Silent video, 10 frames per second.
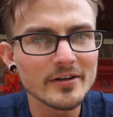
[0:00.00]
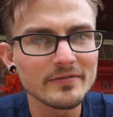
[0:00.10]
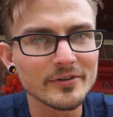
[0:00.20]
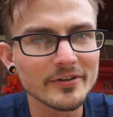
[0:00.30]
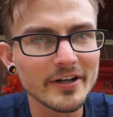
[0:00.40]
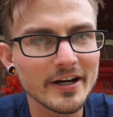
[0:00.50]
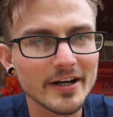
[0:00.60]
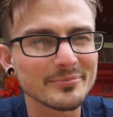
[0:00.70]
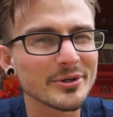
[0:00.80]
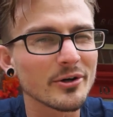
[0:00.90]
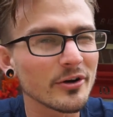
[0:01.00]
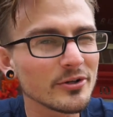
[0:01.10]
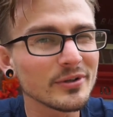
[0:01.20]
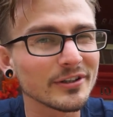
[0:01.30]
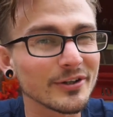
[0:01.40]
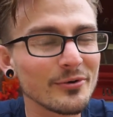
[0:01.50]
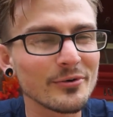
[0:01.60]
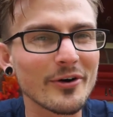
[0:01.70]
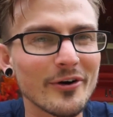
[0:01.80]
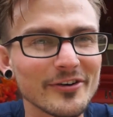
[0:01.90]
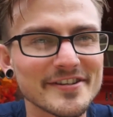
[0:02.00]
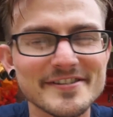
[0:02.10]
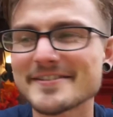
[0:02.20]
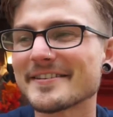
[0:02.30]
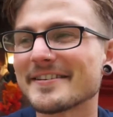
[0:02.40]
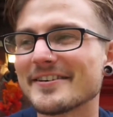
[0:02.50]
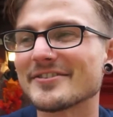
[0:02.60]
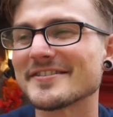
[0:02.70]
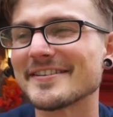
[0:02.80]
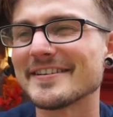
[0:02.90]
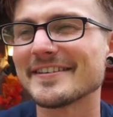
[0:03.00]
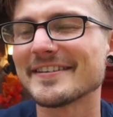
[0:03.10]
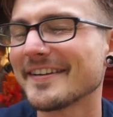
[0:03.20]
if you're not, but are you a local artist? And I was like,